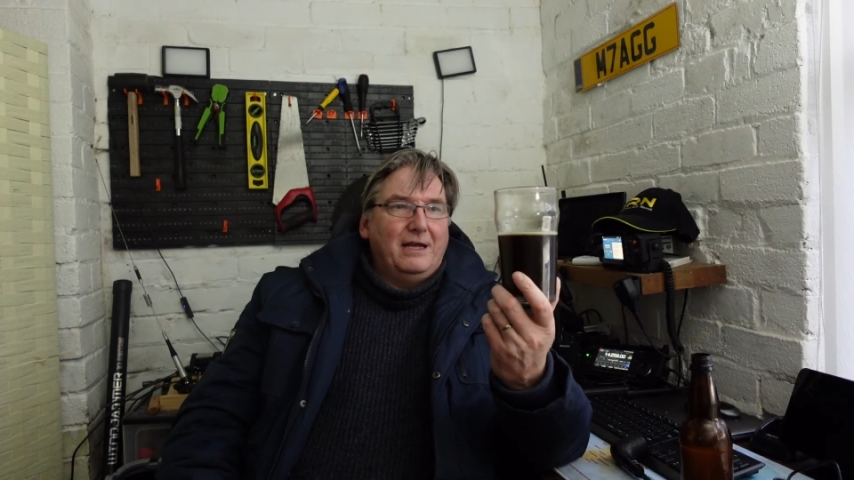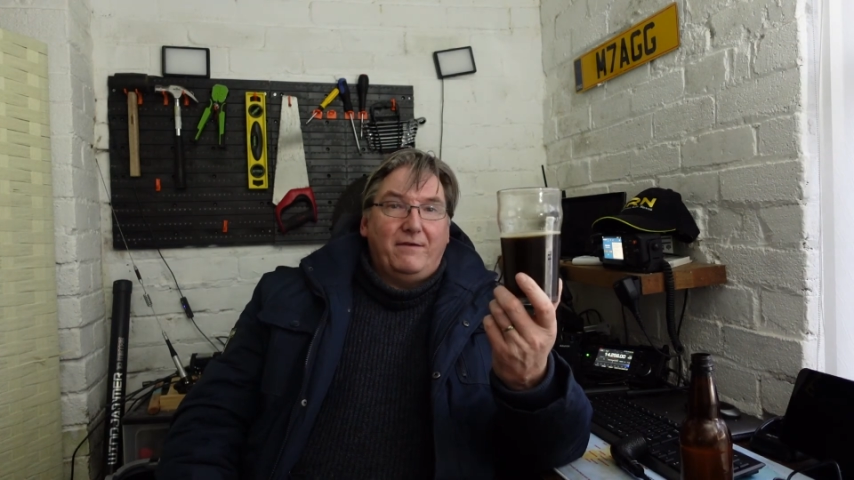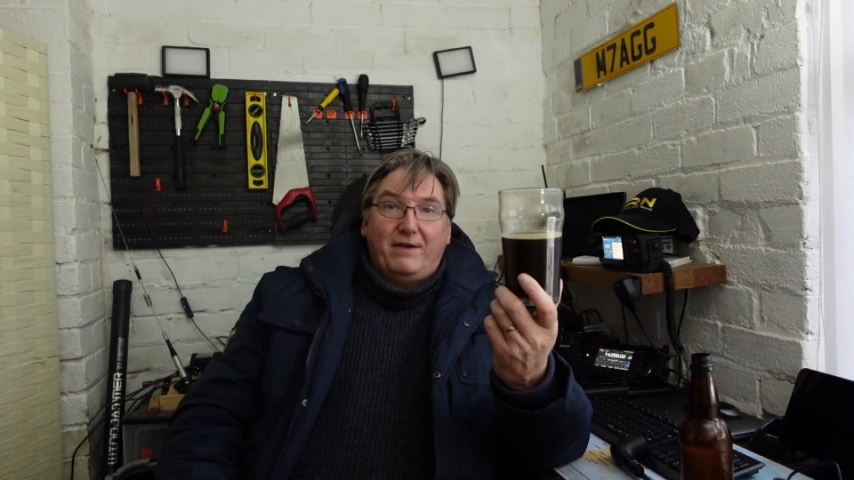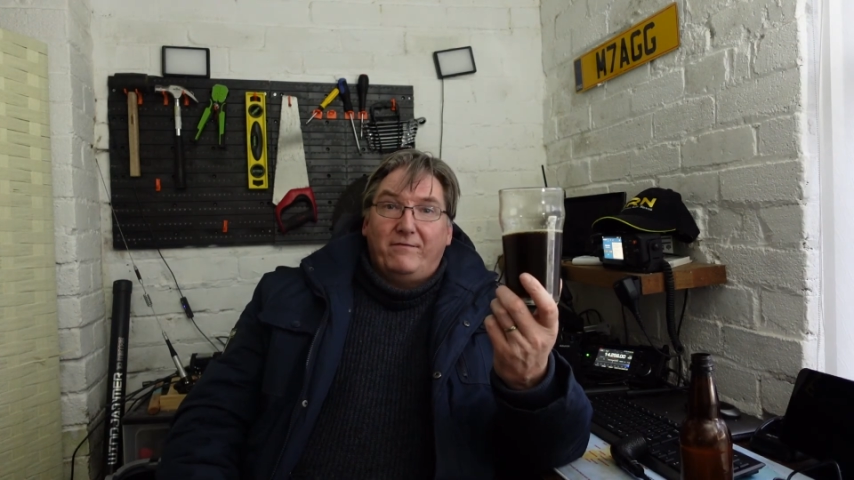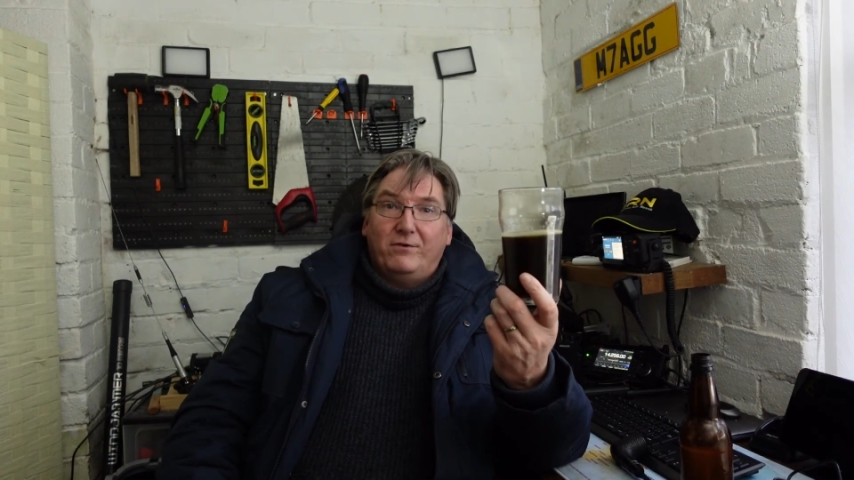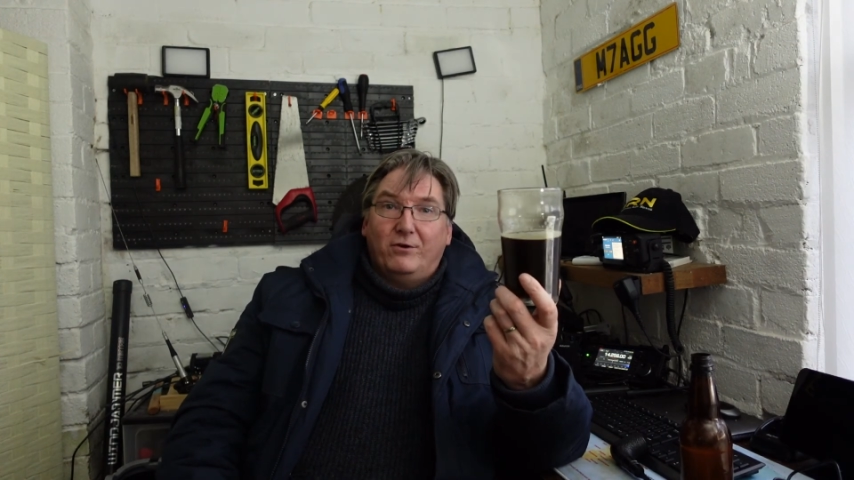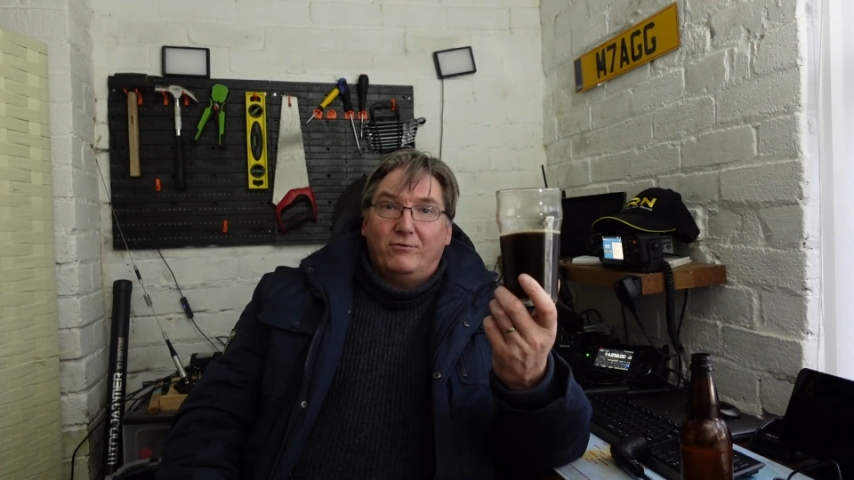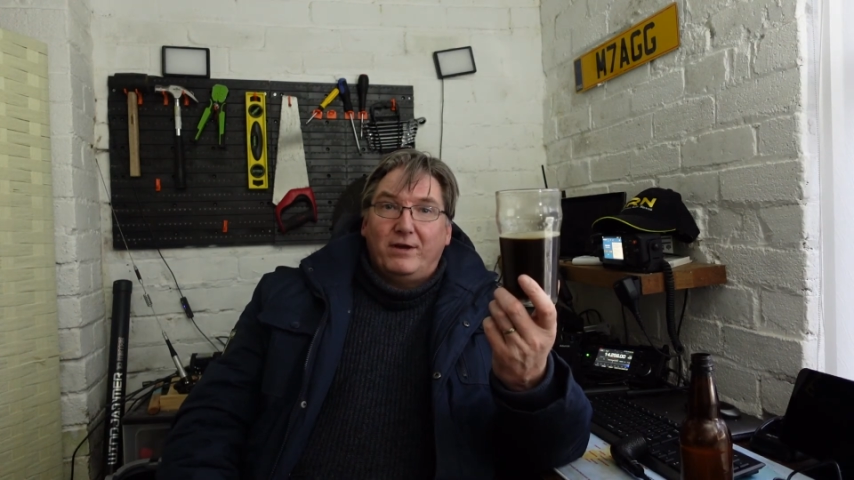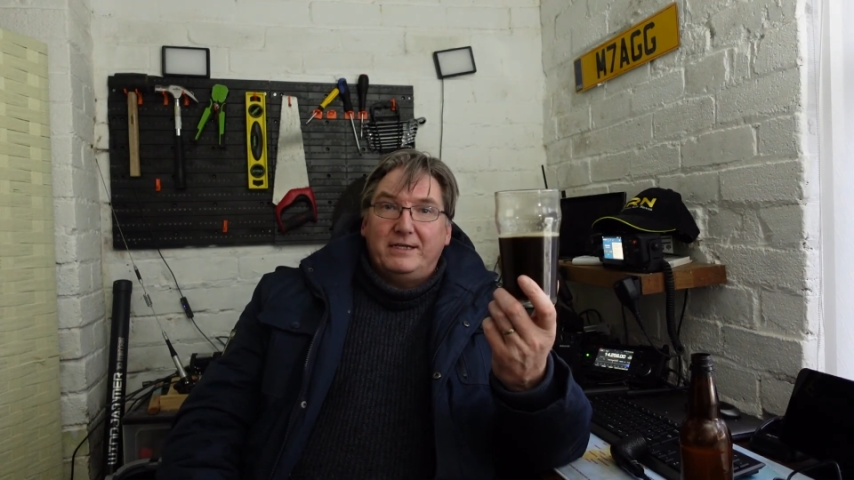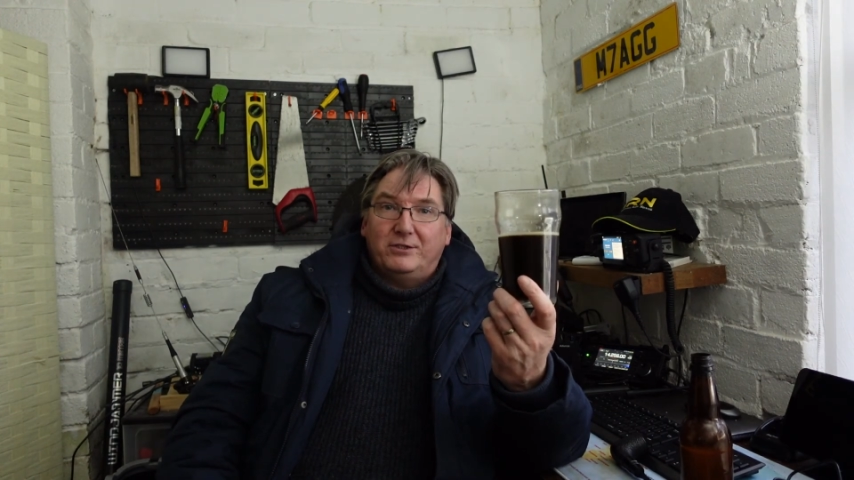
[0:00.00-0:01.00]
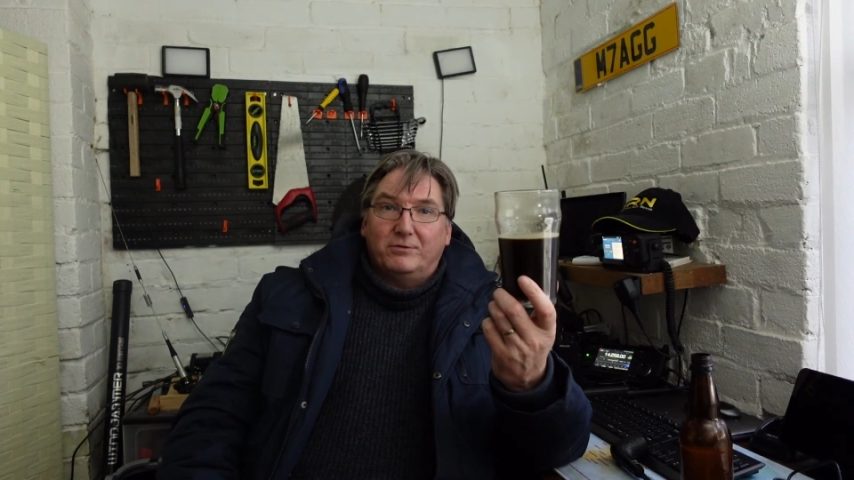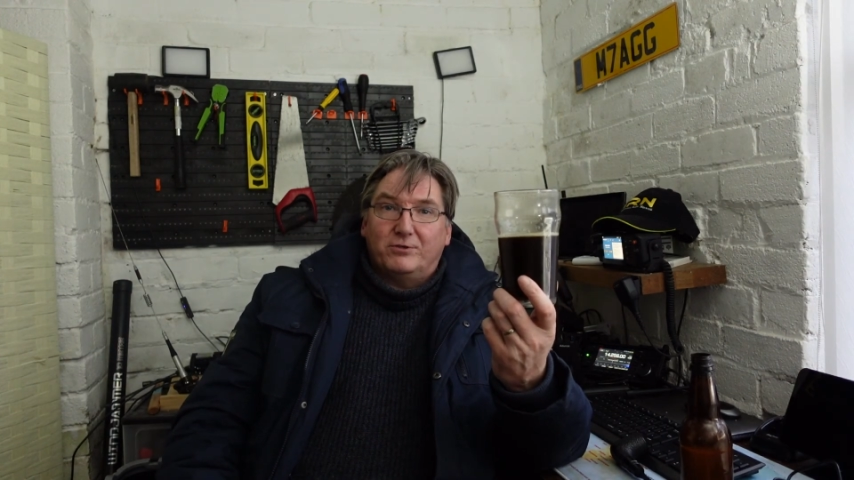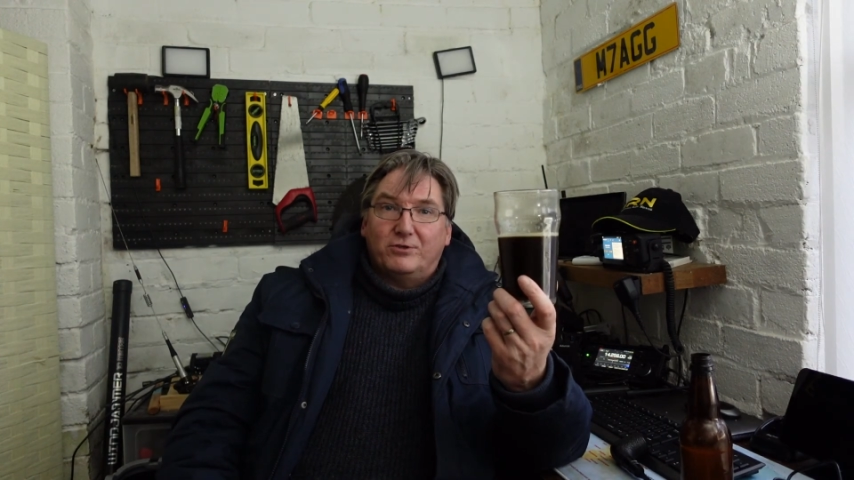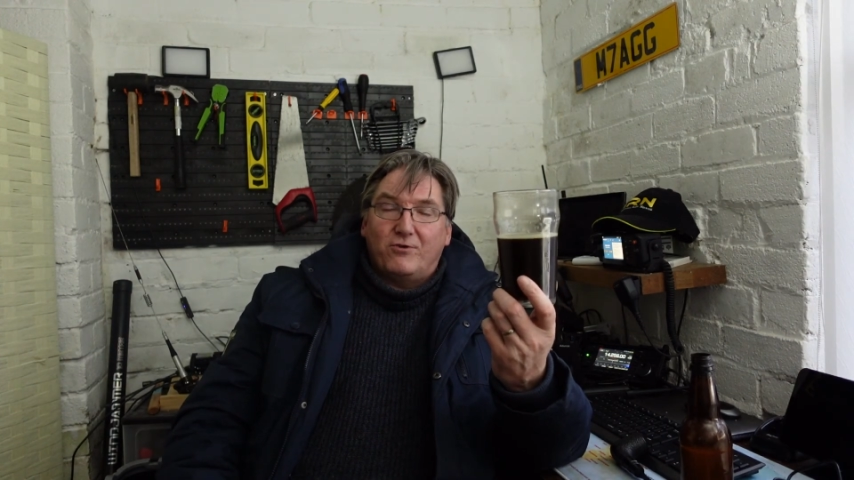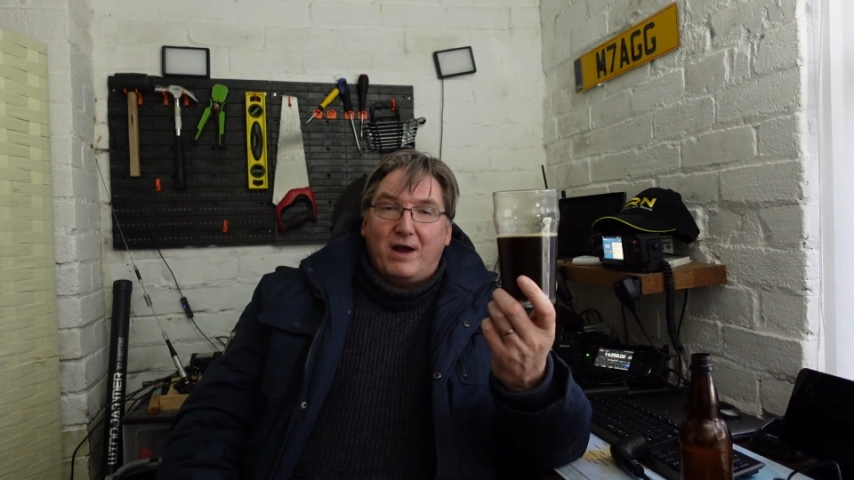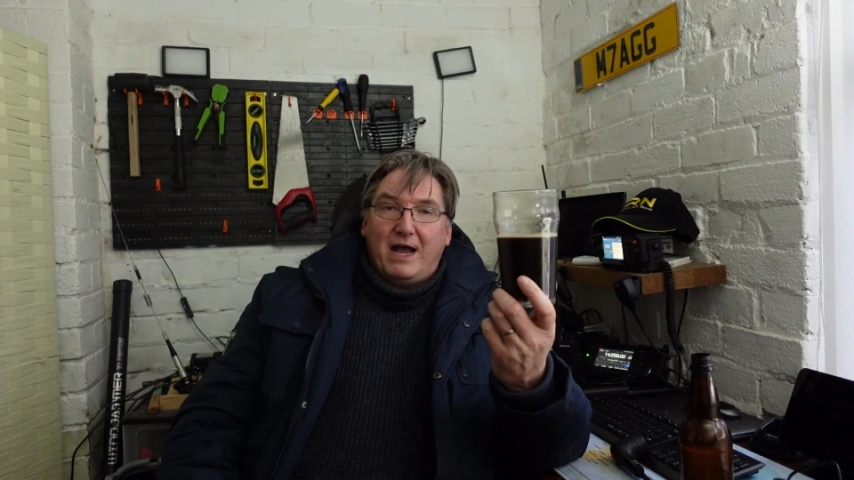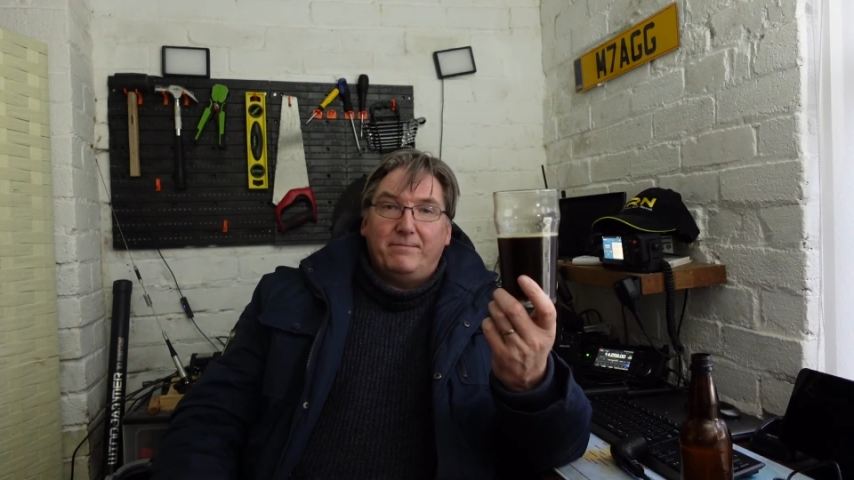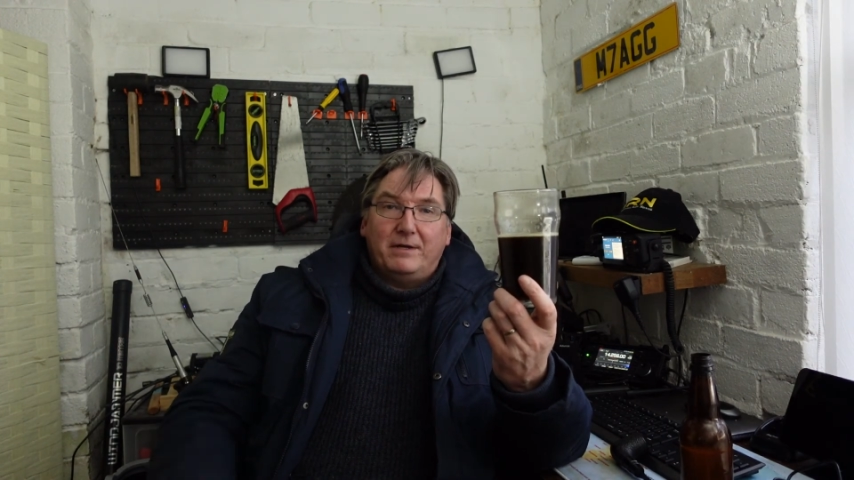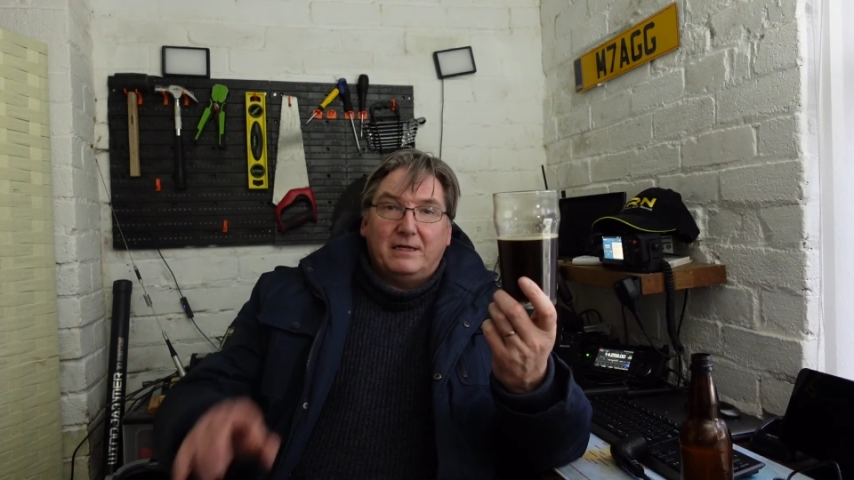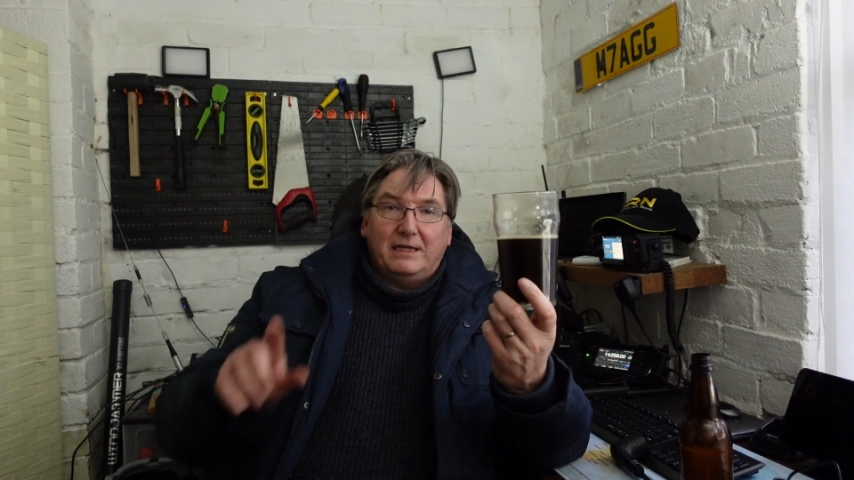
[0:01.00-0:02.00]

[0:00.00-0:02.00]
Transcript: If you haven't already, subscribe and